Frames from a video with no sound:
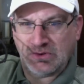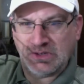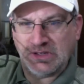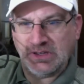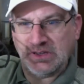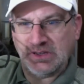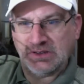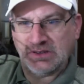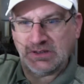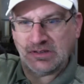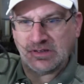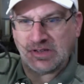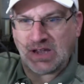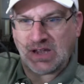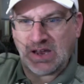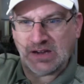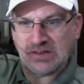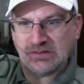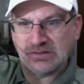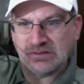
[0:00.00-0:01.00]
You need to
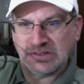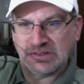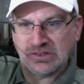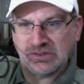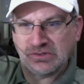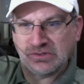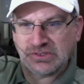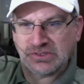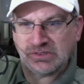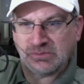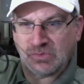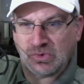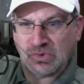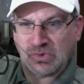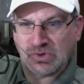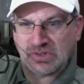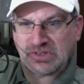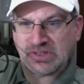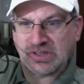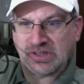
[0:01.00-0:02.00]
kind of learn some
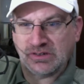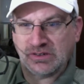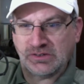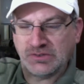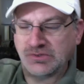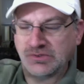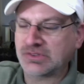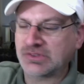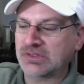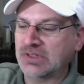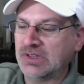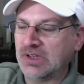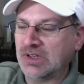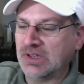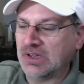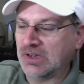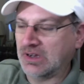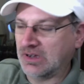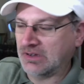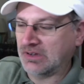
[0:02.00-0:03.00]
more skills
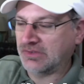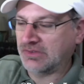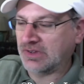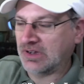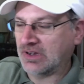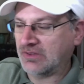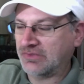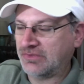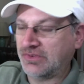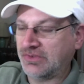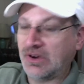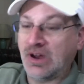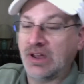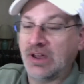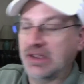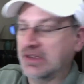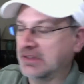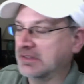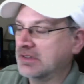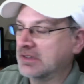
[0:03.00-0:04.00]
of uh,
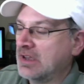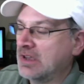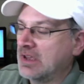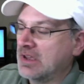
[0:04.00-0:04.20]
flying.